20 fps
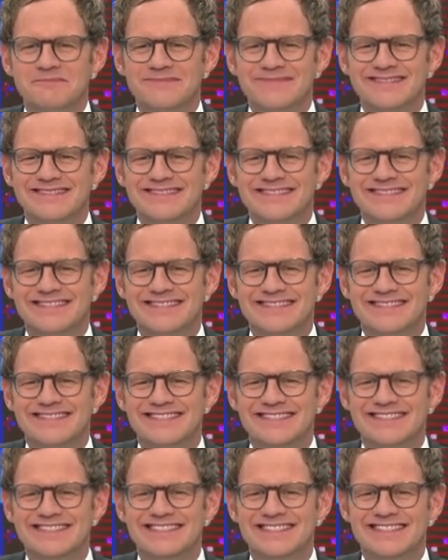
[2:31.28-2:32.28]

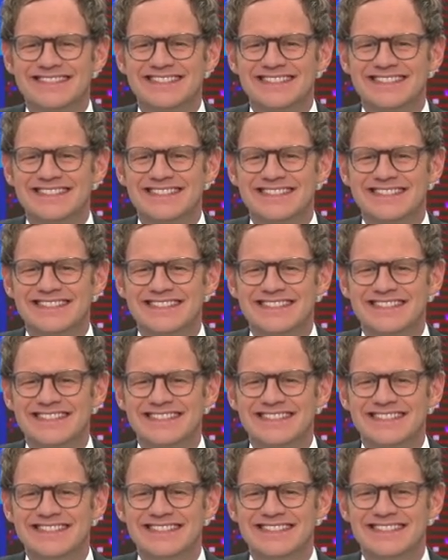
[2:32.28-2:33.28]

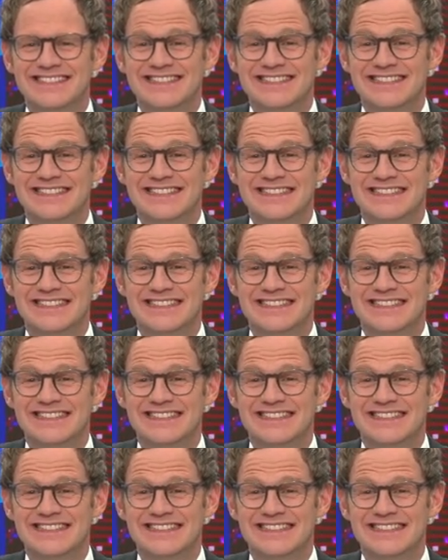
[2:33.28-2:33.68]
(not speaking)